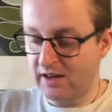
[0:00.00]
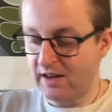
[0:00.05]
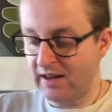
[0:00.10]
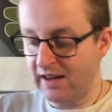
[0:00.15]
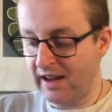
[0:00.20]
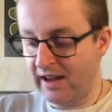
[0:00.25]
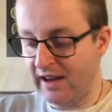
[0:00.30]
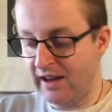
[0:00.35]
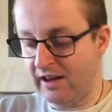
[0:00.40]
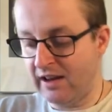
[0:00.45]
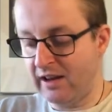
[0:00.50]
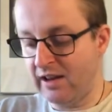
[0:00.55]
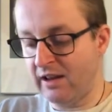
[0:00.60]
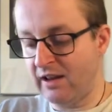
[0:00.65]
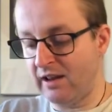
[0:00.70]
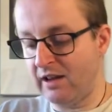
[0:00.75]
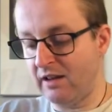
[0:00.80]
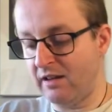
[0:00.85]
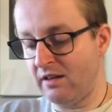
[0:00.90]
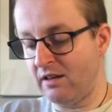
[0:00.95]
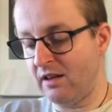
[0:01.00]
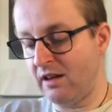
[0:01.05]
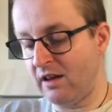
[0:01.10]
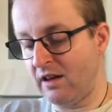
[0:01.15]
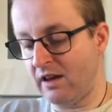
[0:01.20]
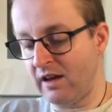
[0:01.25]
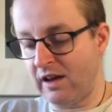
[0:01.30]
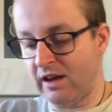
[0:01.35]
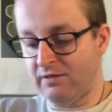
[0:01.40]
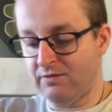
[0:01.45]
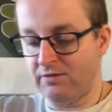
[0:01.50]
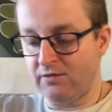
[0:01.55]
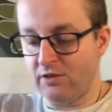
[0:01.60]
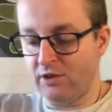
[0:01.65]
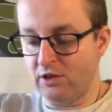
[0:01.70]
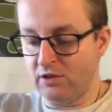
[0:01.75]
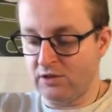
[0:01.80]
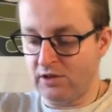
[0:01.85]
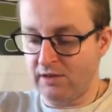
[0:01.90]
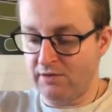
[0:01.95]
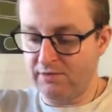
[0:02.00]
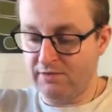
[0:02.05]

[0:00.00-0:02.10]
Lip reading: Then I've got the